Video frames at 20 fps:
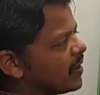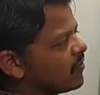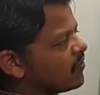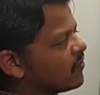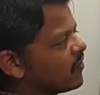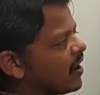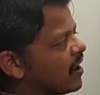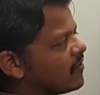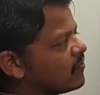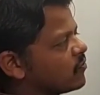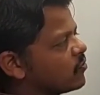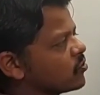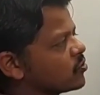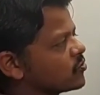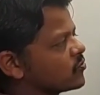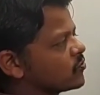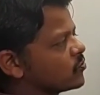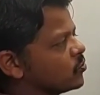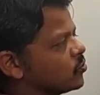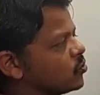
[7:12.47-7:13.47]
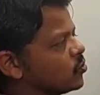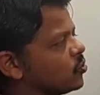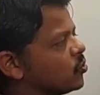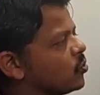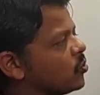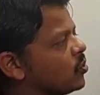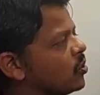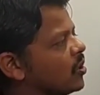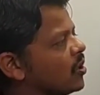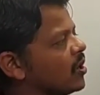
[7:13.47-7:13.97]
5 goes to
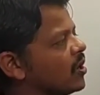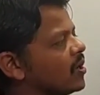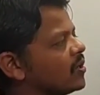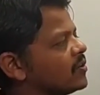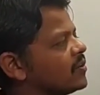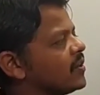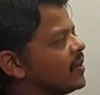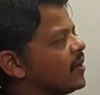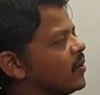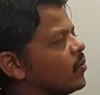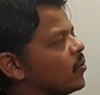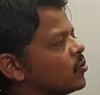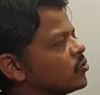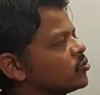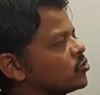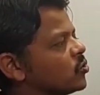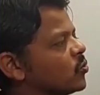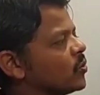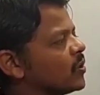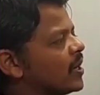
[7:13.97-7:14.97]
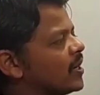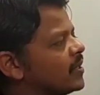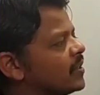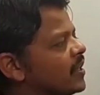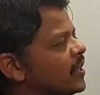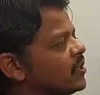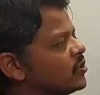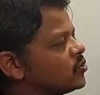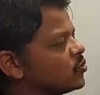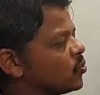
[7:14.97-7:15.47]
2, 3 goes to 1, and
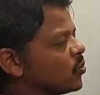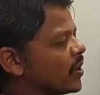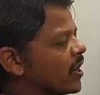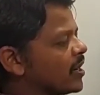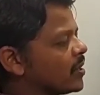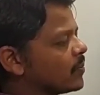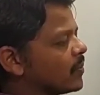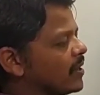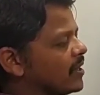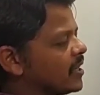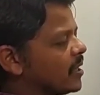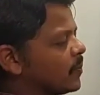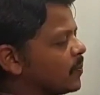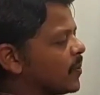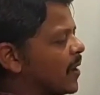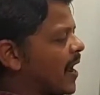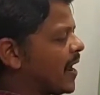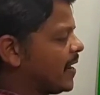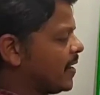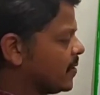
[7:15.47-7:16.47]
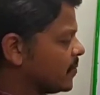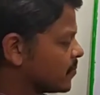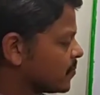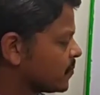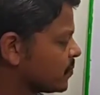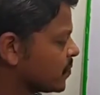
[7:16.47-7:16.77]
these two get multiplied.